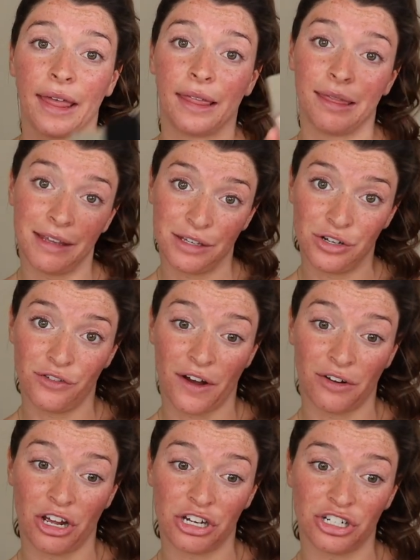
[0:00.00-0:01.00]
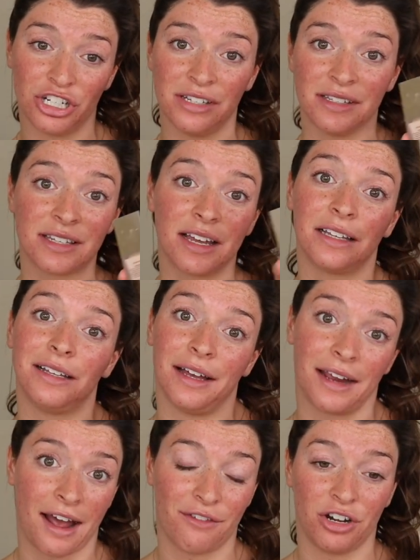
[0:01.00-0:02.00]
these two foundations
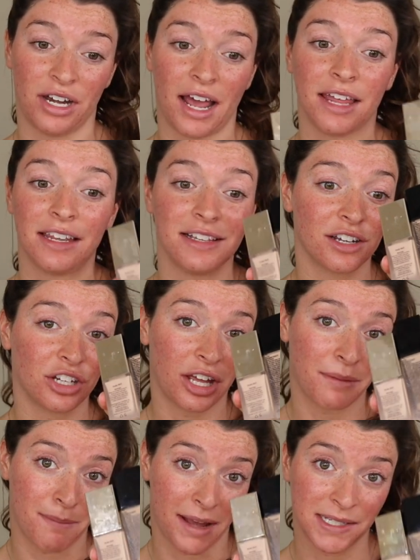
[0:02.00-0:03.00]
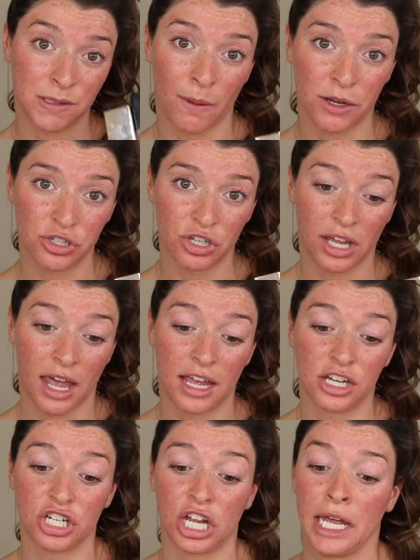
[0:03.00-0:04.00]
like every day. These are like my special
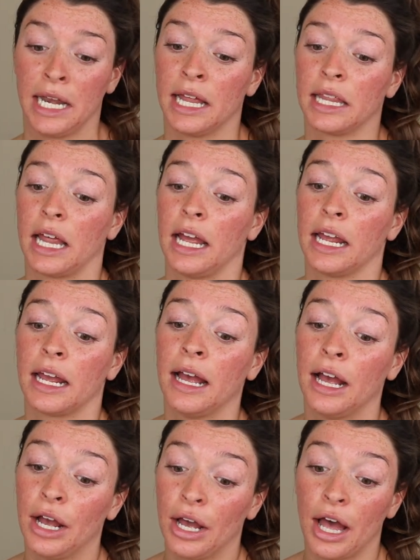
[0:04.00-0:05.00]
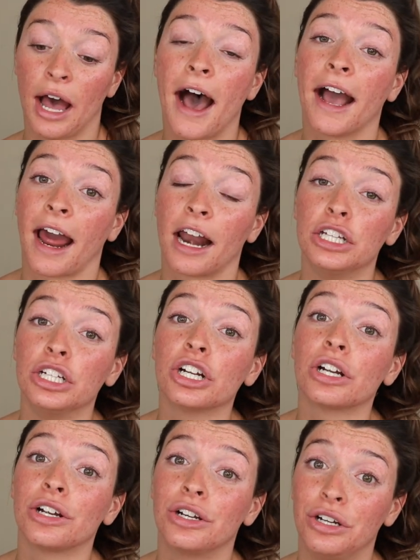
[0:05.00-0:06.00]
occasion, like I gotta
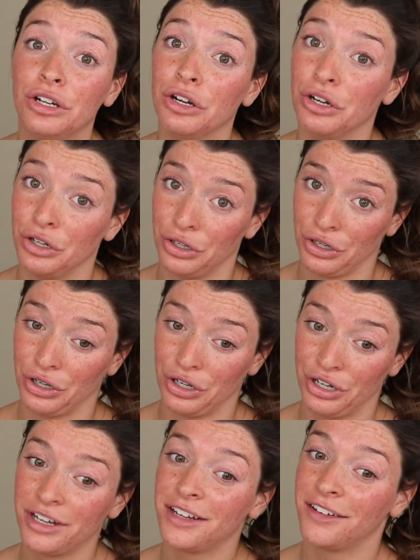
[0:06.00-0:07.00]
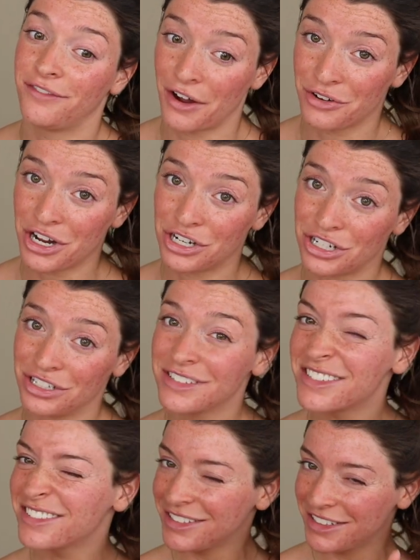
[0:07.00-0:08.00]
look good
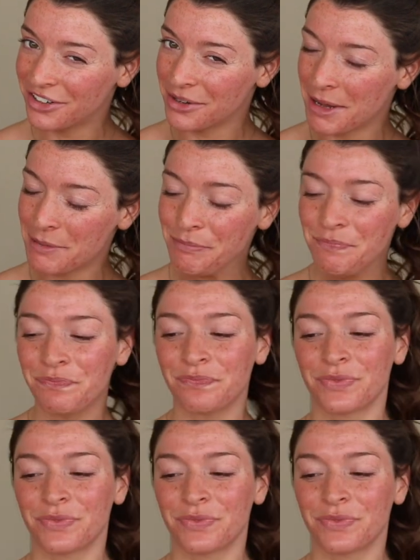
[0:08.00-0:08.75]
foundations. You know what I mean?